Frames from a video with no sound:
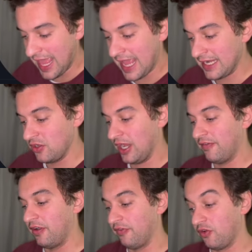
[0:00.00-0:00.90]
And you have
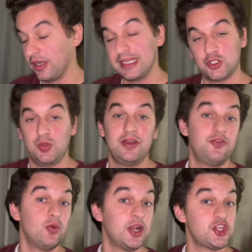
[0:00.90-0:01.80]
a referral link as well if
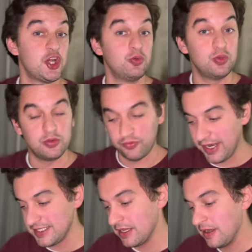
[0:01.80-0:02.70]
you want to share it with
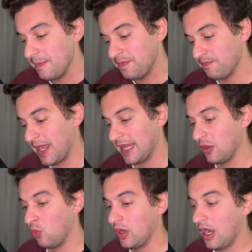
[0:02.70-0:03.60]
friends. Mine
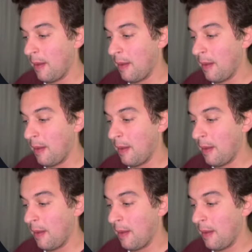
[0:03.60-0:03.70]
will